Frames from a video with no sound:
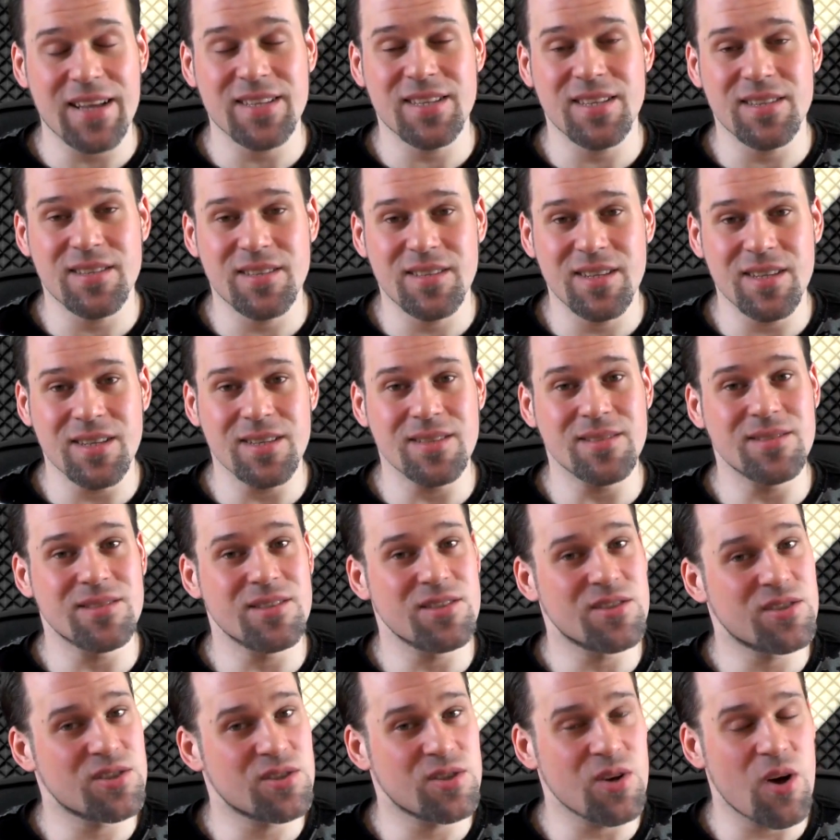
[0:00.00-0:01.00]
accessing
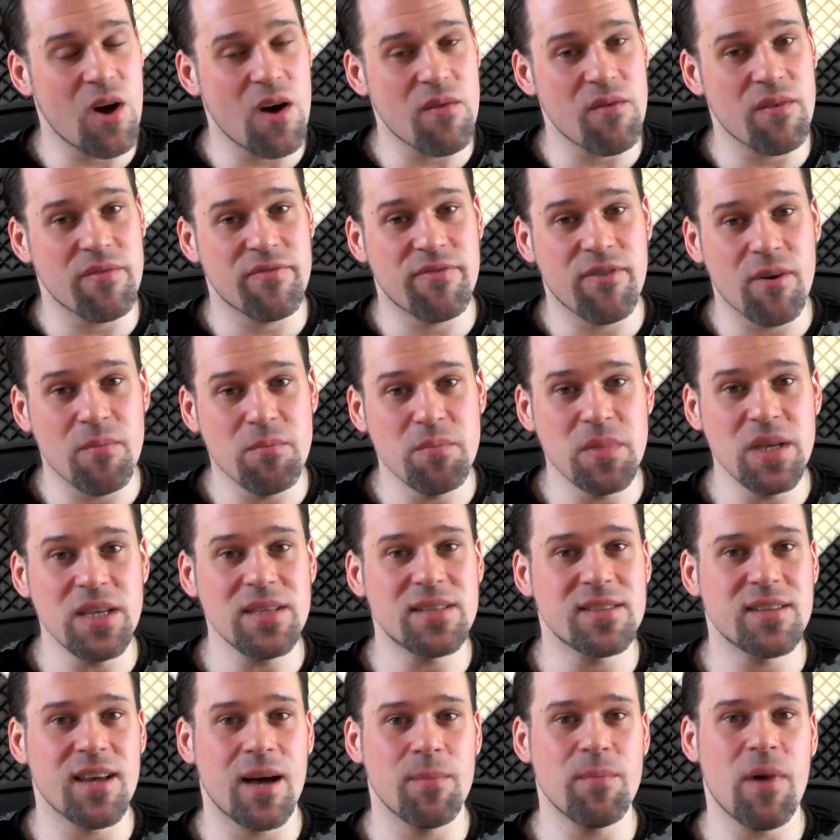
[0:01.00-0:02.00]
the server for
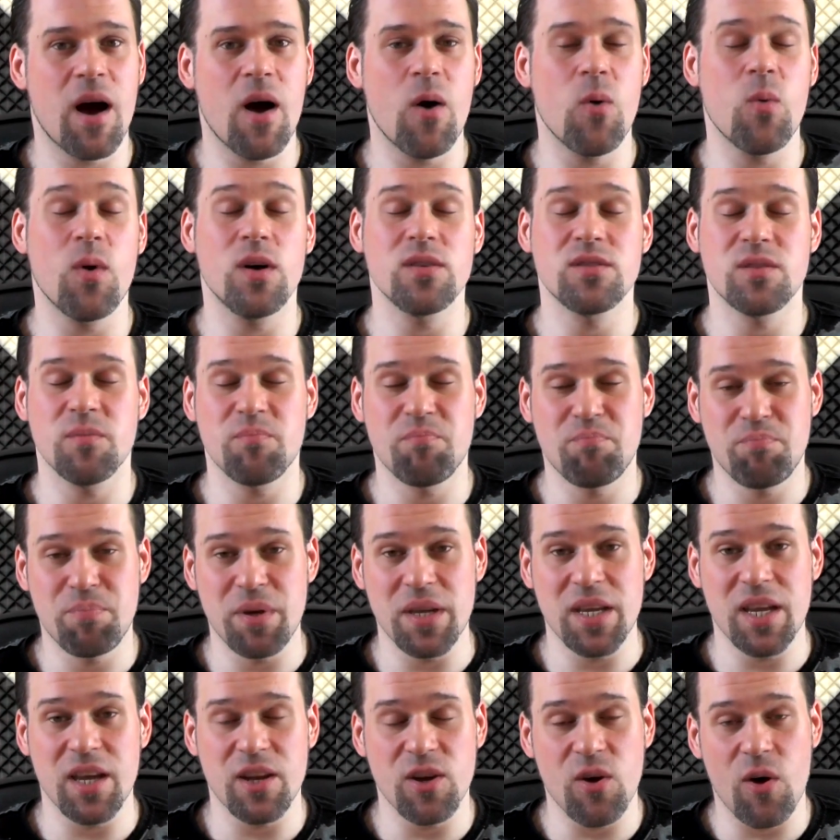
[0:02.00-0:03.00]
me somehow was a
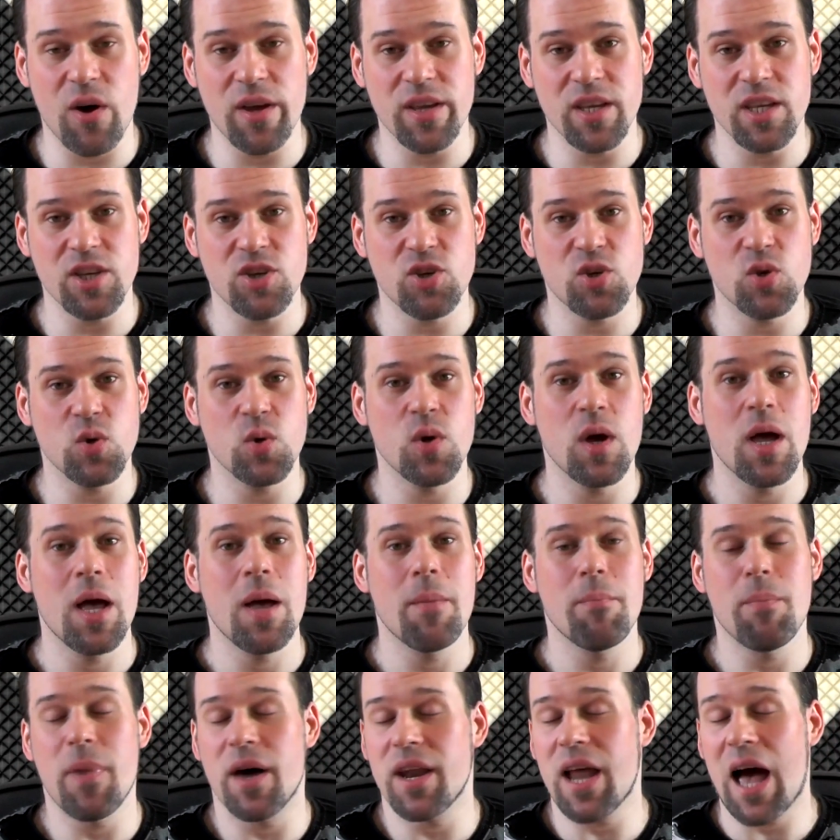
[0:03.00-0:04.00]
big annoying issue.
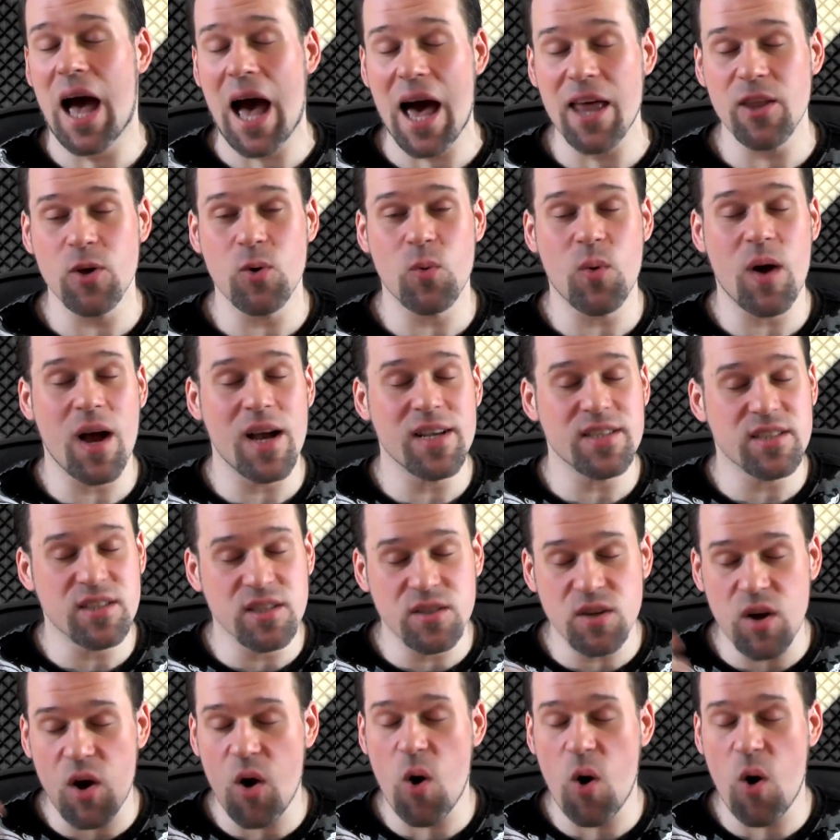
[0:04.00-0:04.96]
But otherwise,